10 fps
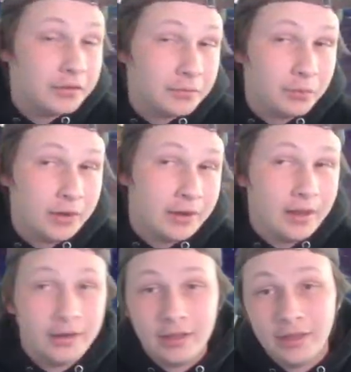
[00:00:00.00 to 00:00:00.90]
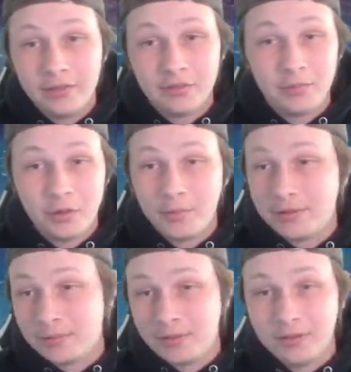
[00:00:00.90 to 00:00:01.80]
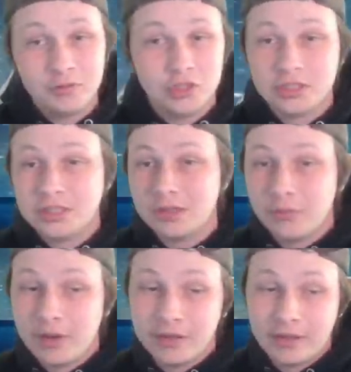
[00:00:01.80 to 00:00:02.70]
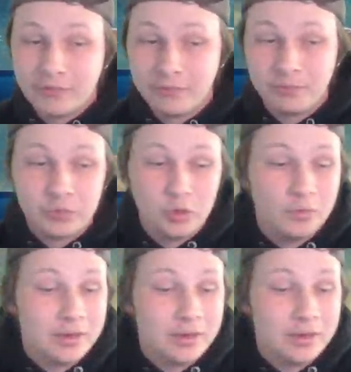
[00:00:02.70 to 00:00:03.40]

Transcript: this point, and uh, this Pokemon's, it was just in the red like two